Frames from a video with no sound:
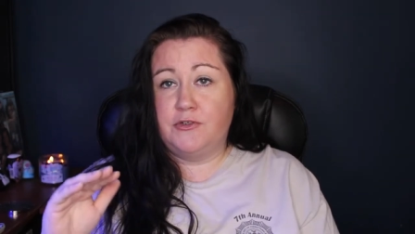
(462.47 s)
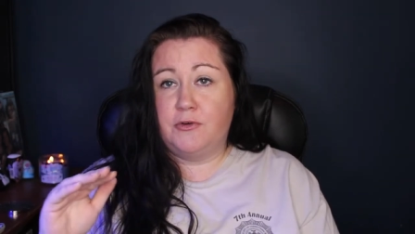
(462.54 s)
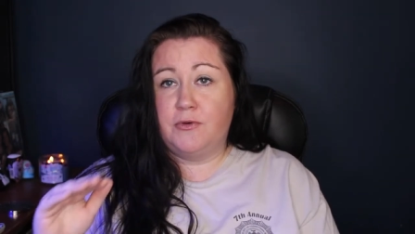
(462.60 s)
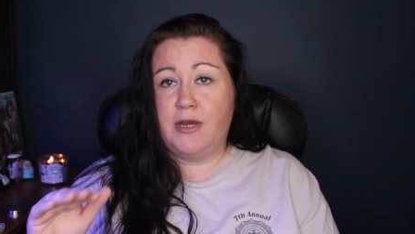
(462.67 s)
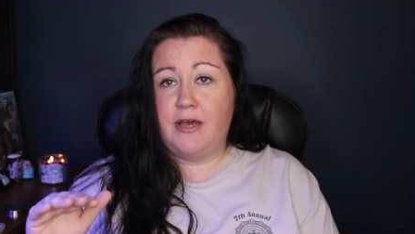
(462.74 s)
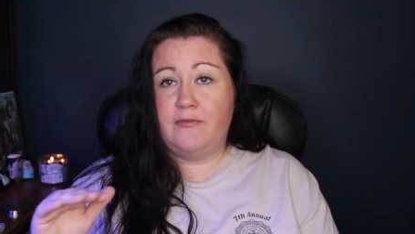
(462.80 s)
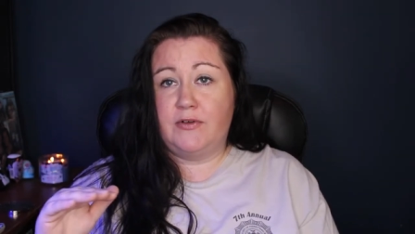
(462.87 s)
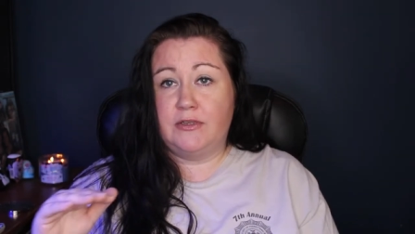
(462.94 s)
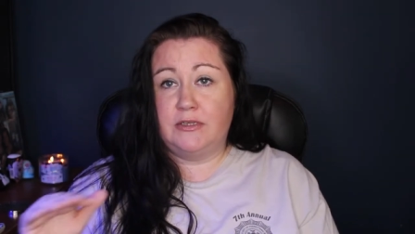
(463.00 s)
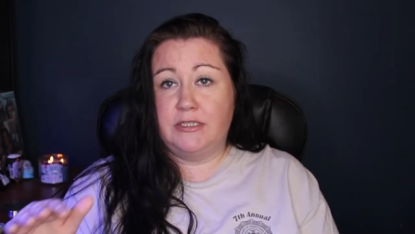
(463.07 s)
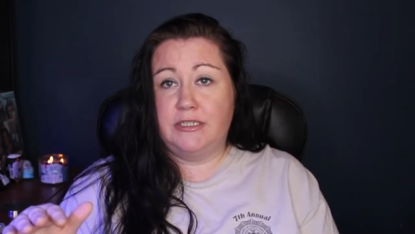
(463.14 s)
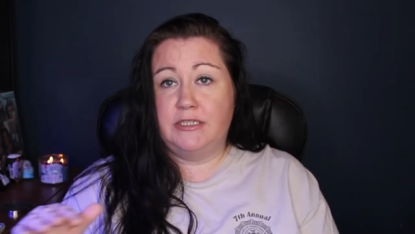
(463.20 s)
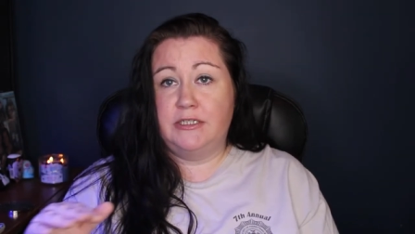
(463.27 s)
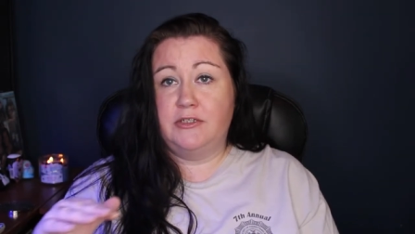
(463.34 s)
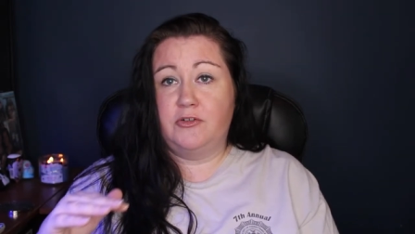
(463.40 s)
don't have a
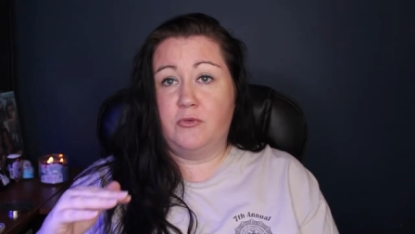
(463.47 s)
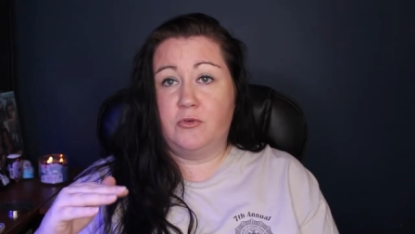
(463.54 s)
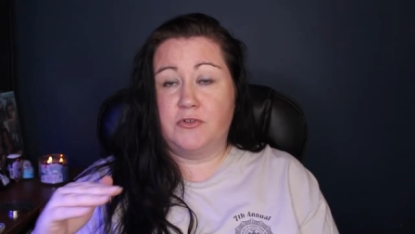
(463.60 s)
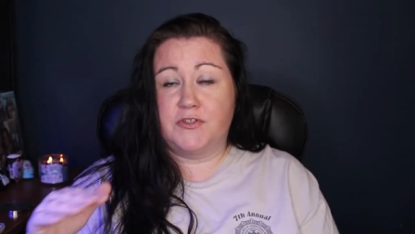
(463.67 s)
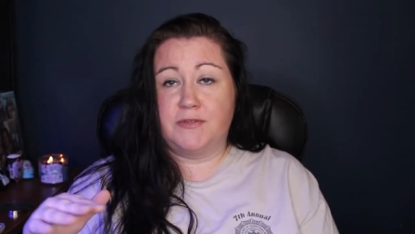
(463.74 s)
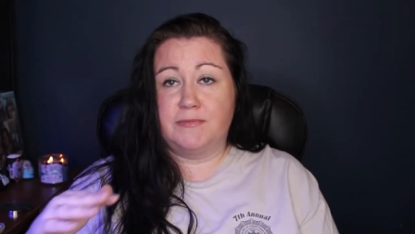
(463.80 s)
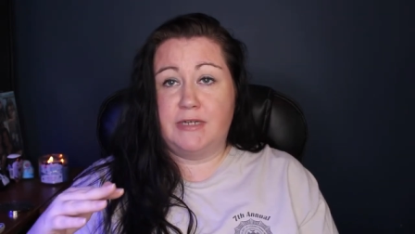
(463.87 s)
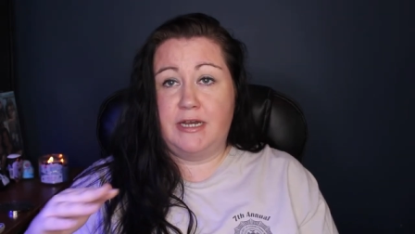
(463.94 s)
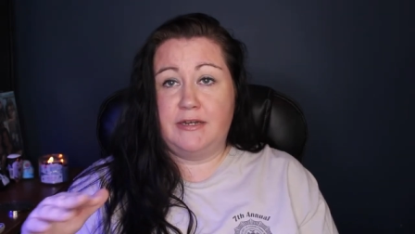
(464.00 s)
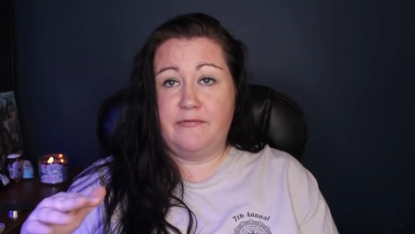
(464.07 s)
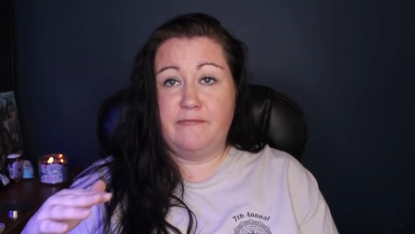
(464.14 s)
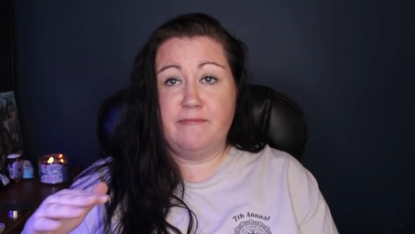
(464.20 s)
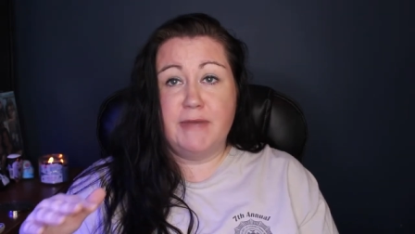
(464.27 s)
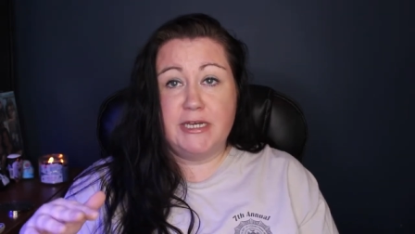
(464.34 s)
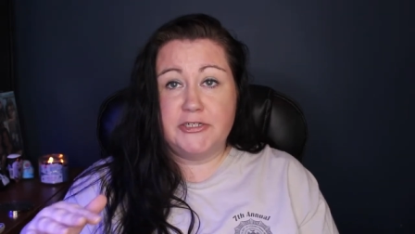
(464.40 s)
lid or some kind
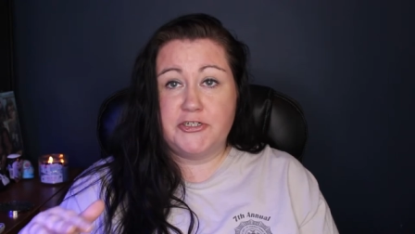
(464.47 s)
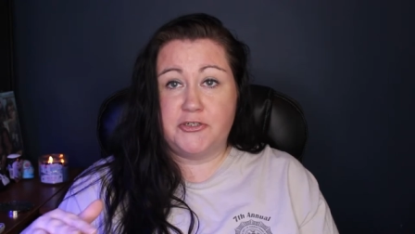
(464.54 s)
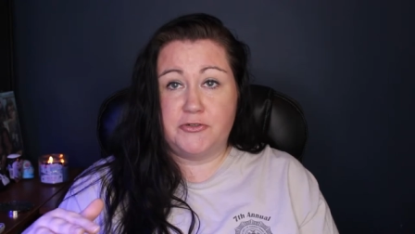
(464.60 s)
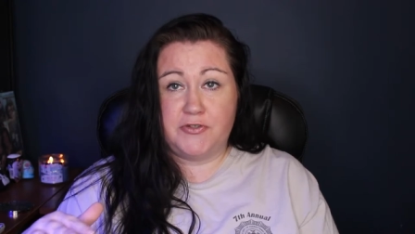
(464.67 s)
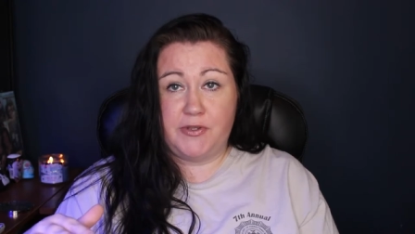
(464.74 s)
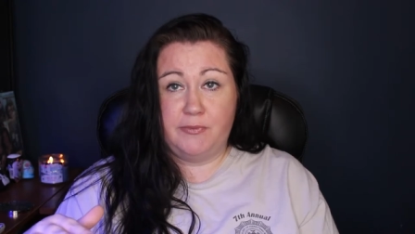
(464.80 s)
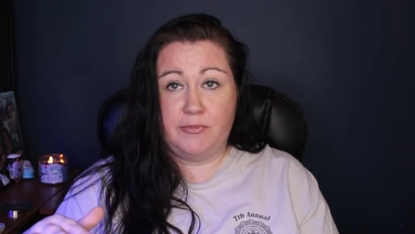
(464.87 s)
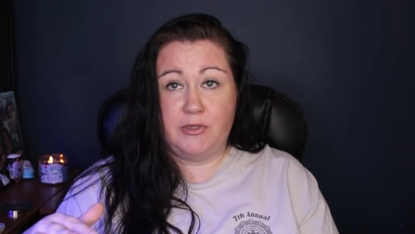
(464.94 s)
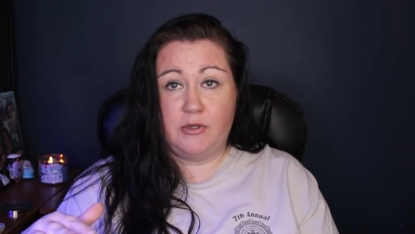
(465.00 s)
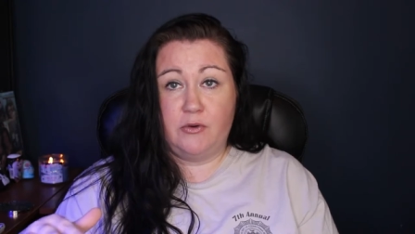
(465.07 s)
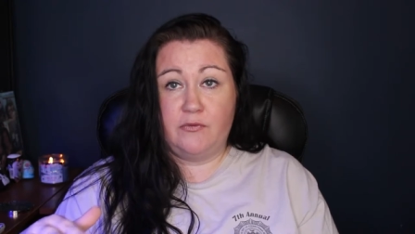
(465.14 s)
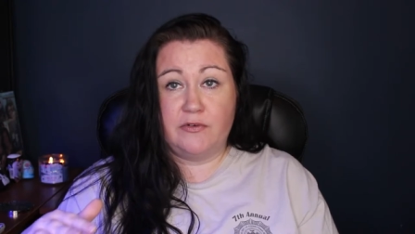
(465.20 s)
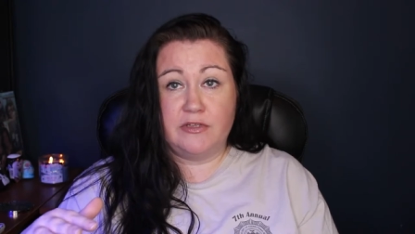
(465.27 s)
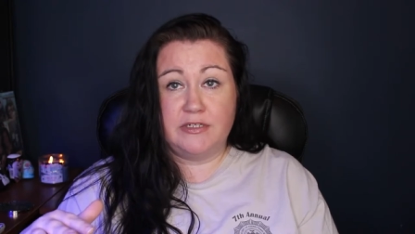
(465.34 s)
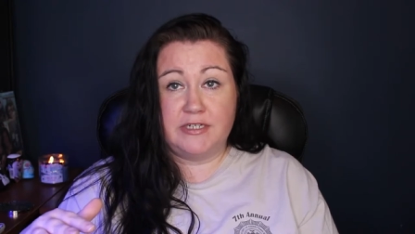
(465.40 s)
of mesh or something
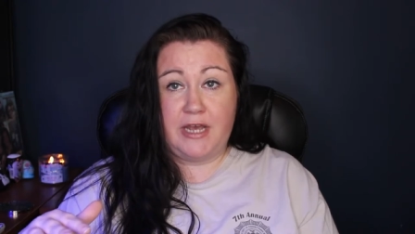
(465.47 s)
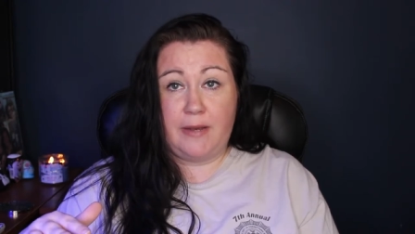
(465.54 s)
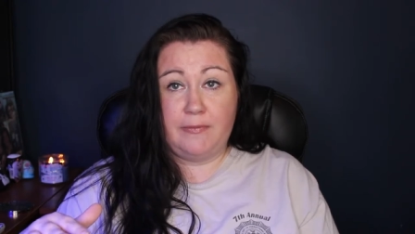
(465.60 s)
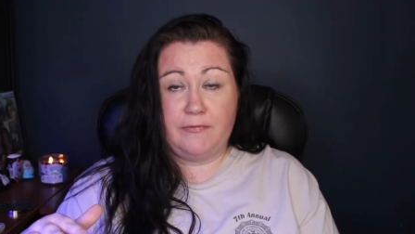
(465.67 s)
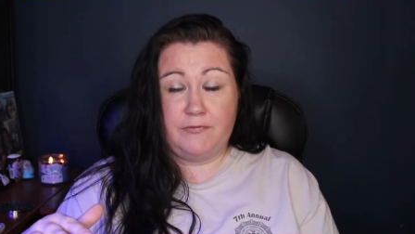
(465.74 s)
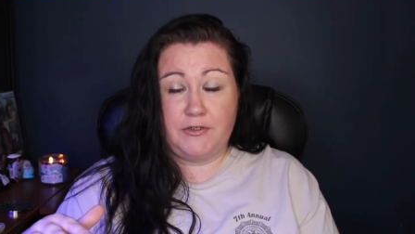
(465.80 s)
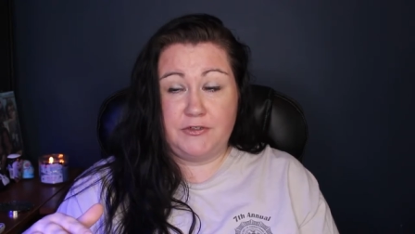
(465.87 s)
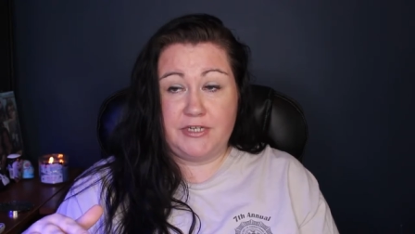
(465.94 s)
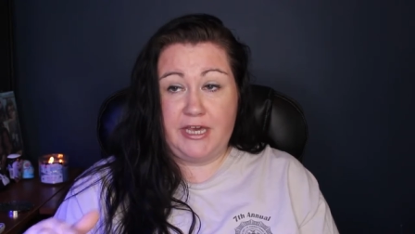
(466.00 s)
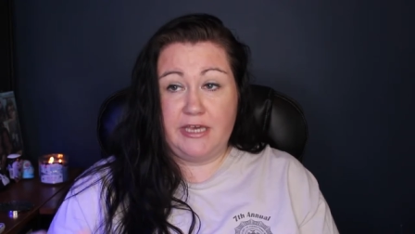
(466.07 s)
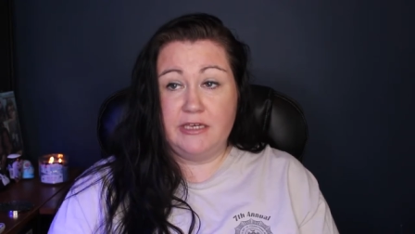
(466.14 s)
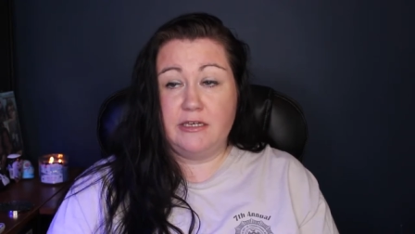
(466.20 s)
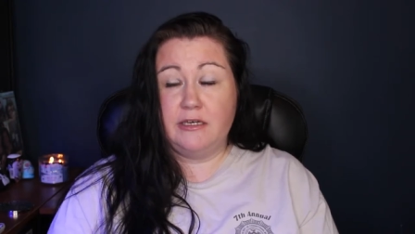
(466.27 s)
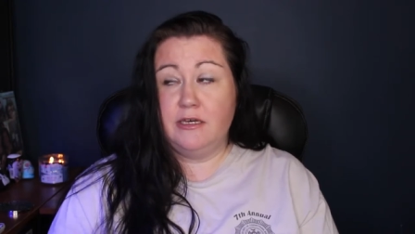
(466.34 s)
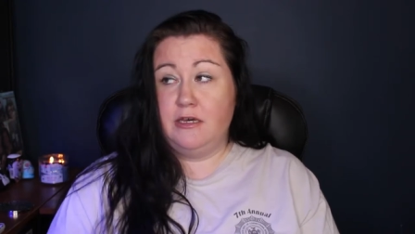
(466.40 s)
over the top of your
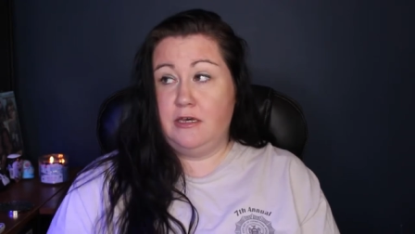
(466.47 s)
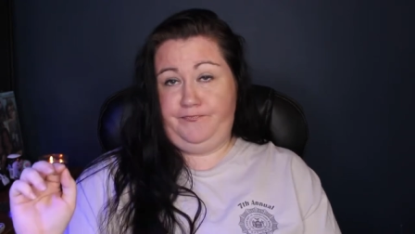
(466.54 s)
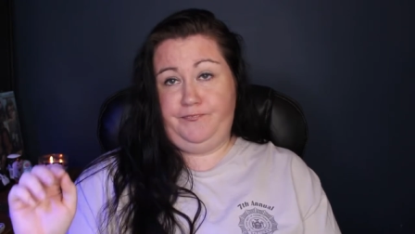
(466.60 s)
tank.